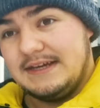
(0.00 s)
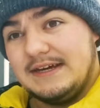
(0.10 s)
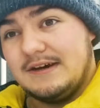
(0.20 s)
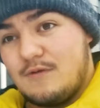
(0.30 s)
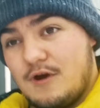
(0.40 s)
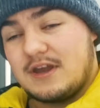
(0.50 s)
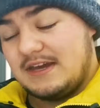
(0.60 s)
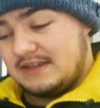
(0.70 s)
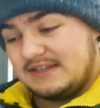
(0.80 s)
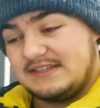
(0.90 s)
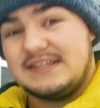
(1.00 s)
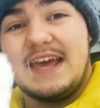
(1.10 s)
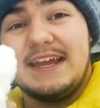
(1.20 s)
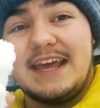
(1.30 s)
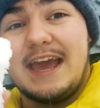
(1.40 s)
working this
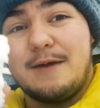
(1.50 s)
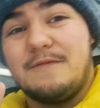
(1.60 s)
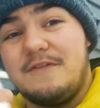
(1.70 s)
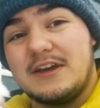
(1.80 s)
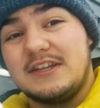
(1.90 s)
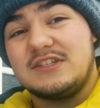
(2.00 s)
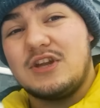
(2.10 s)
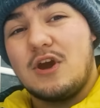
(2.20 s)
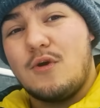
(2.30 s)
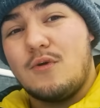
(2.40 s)
damn fucking snow,